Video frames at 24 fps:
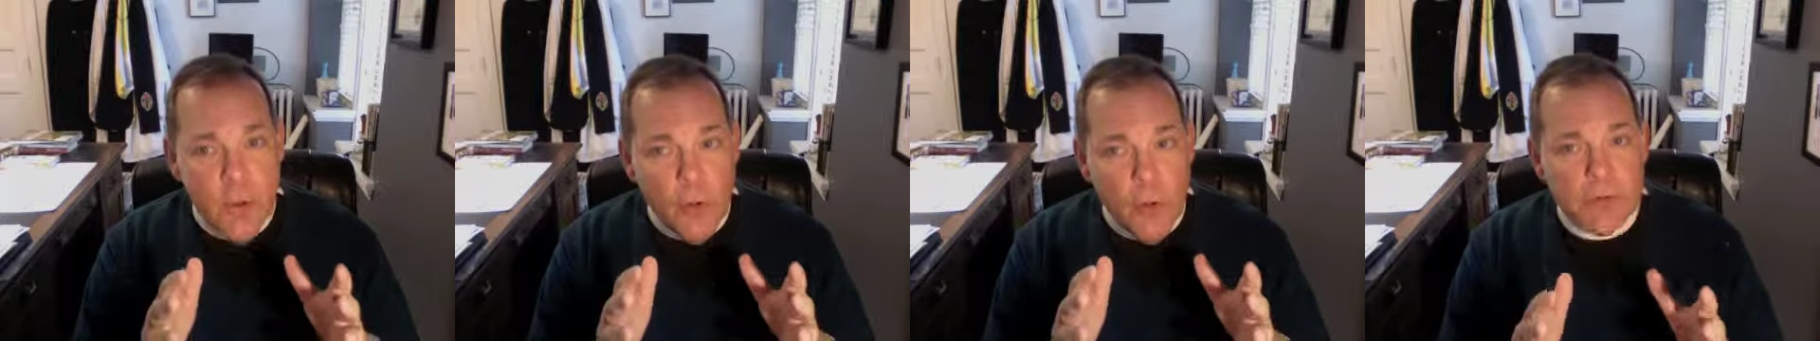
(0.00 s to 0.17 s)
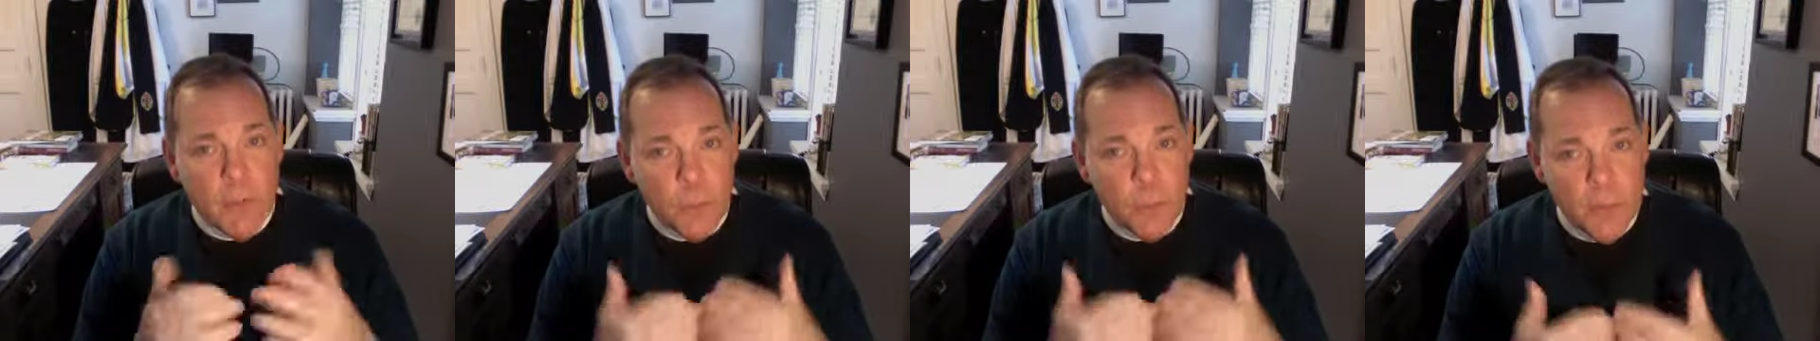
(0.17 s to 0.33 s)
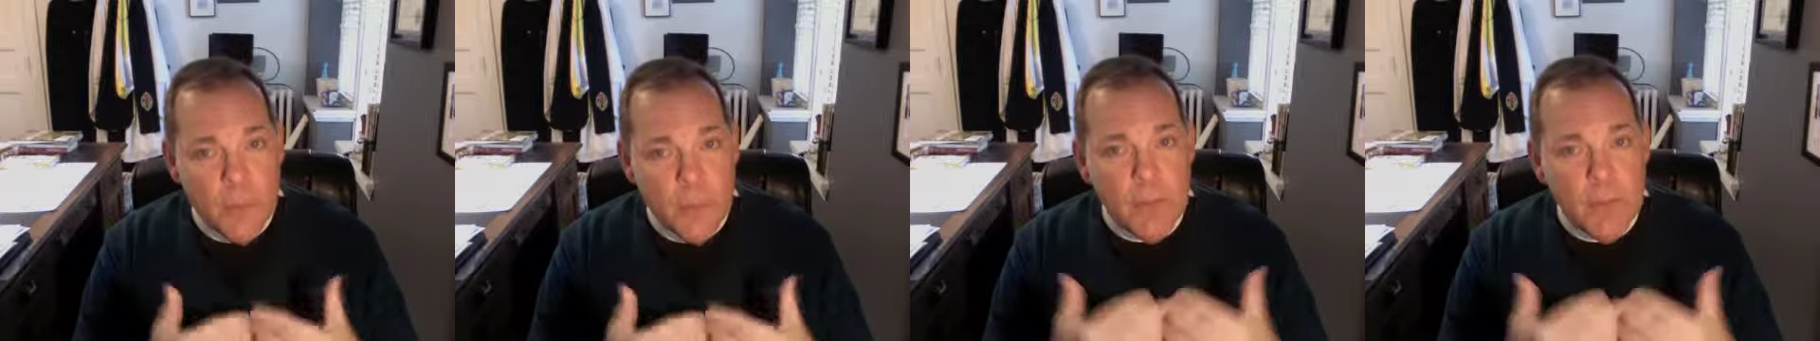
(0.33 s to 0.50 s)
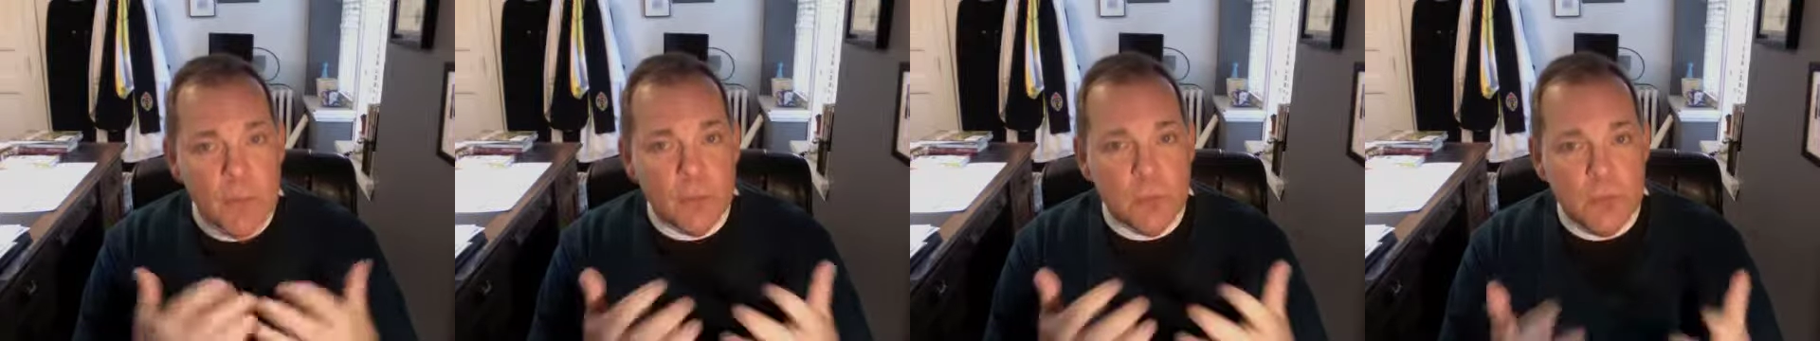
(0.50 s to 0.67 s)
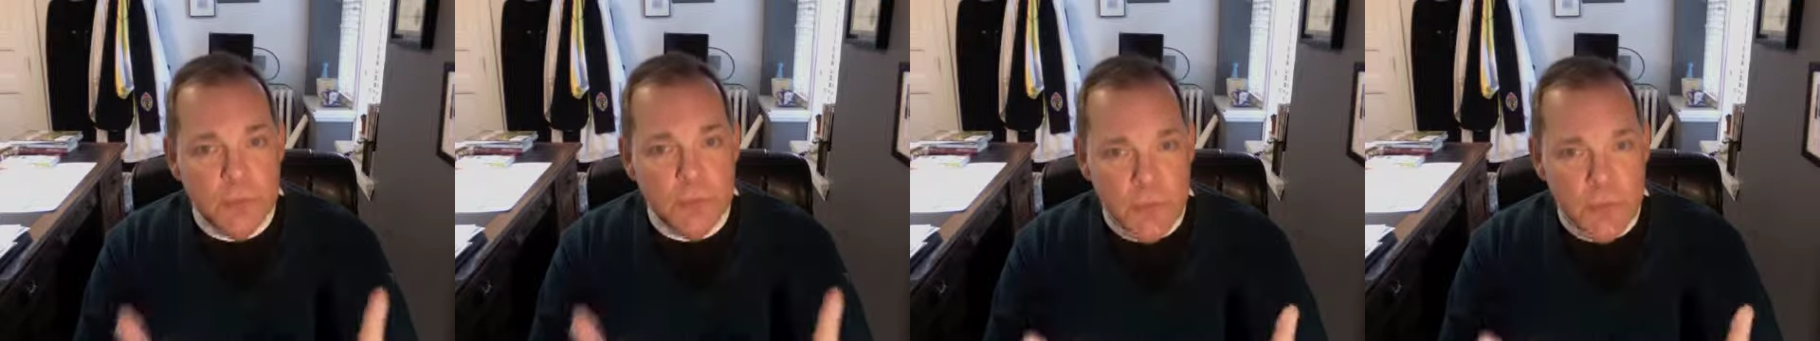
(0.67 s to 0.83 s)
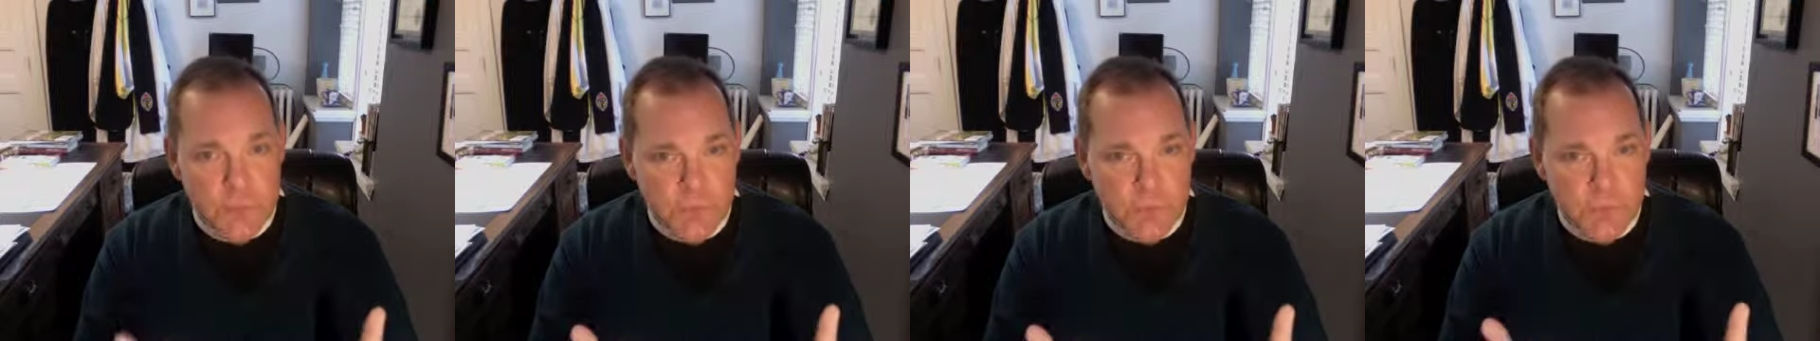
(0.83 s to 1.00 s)
we will
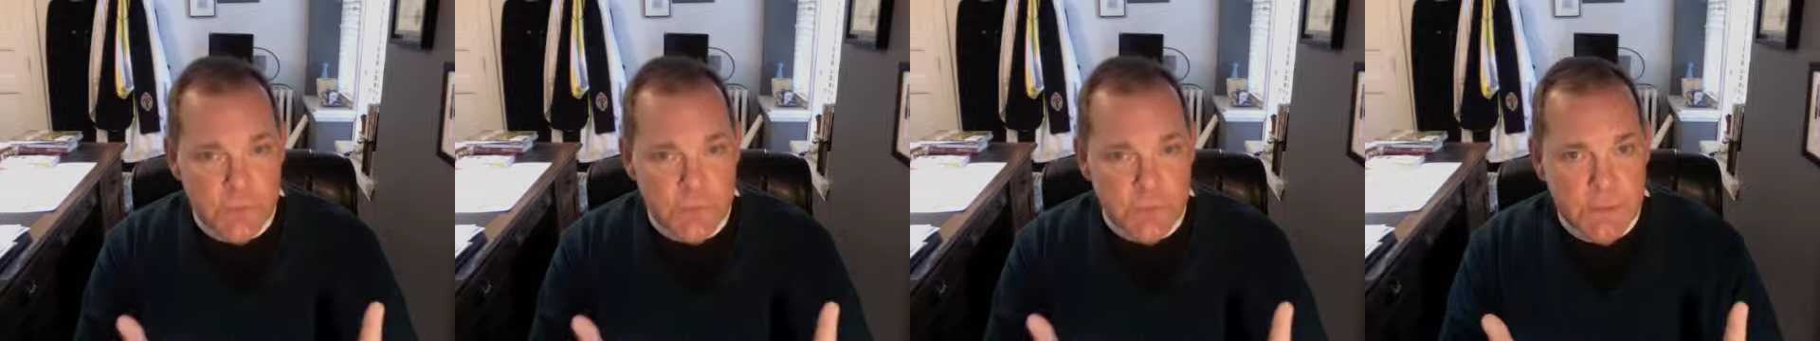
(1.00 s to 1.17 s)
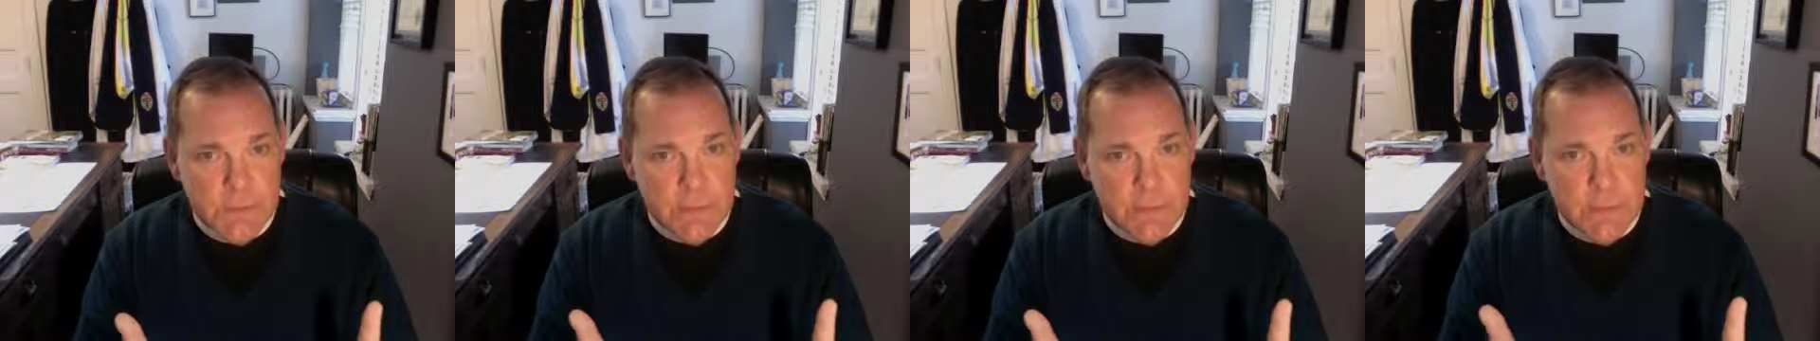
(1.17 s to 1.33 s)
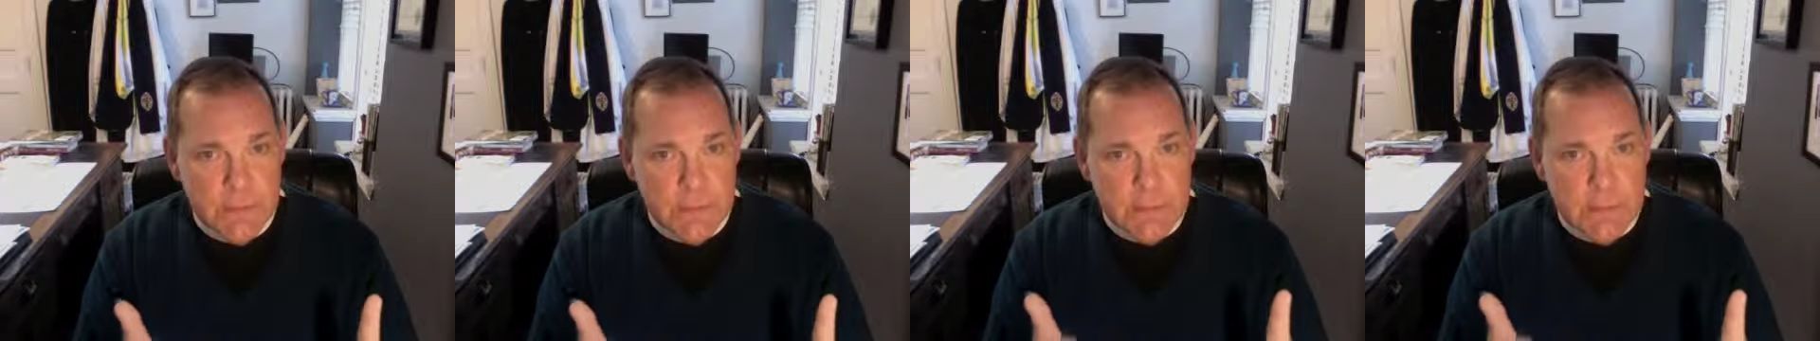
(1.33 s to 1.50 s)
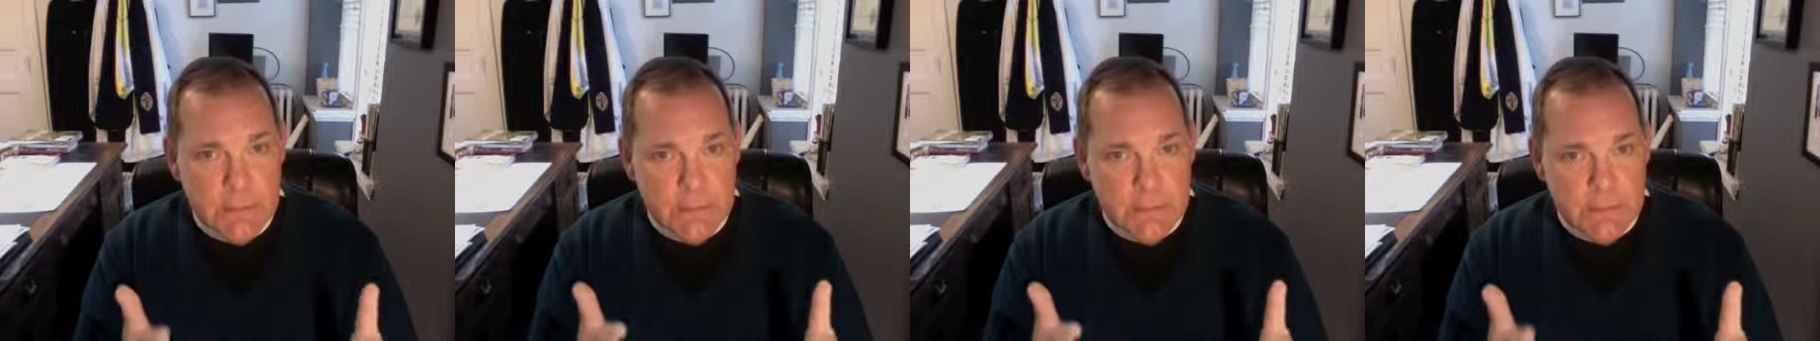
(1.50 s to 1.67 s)
be using